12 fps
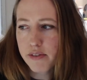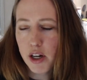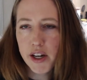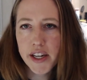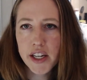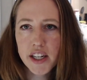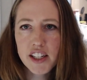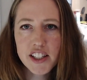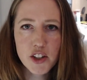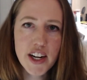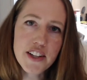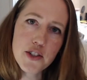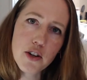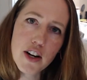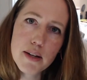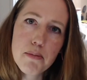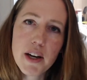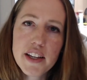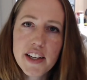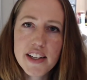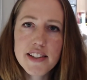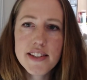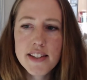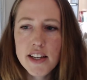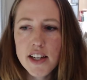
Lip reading: a clear answer on, but it's